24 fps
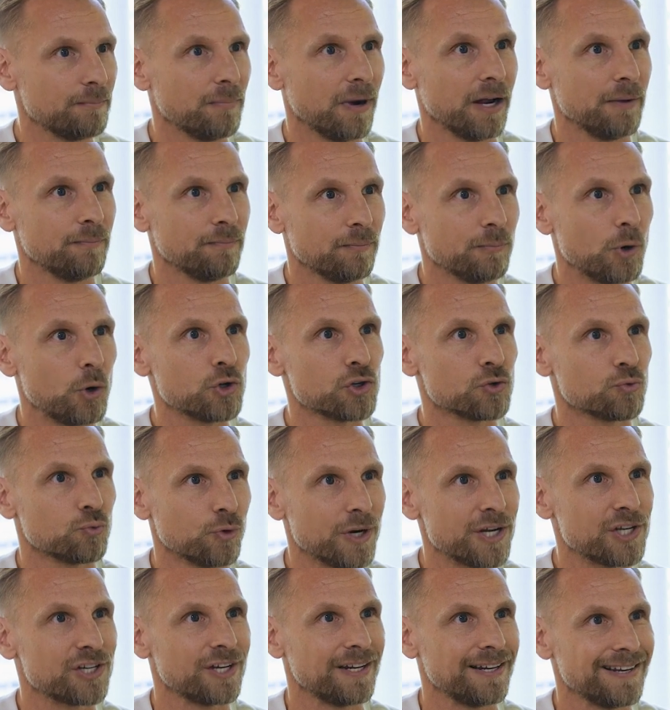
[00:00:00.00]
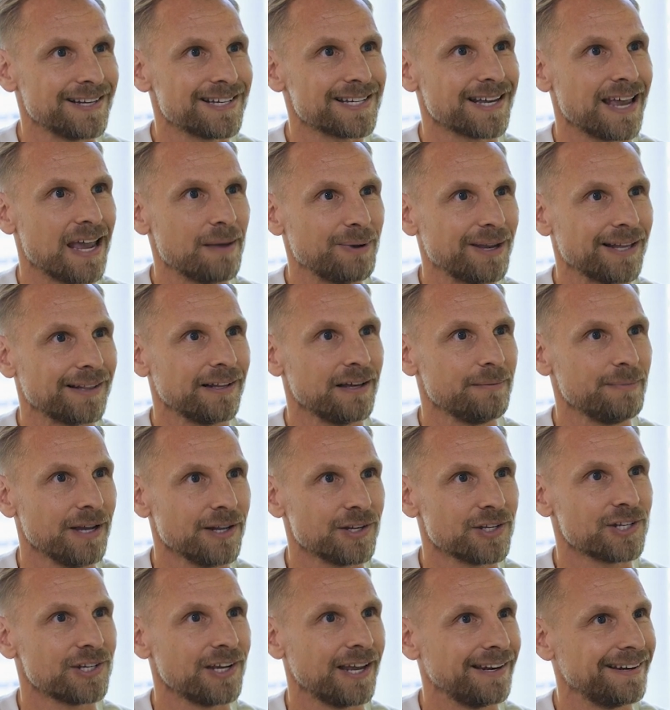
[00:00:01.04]
my most recent escaping
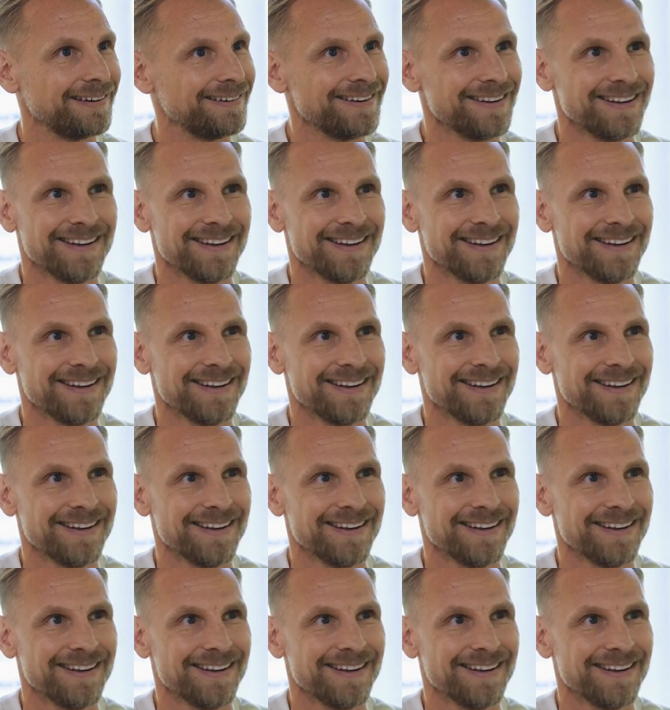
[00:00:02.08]
limits, and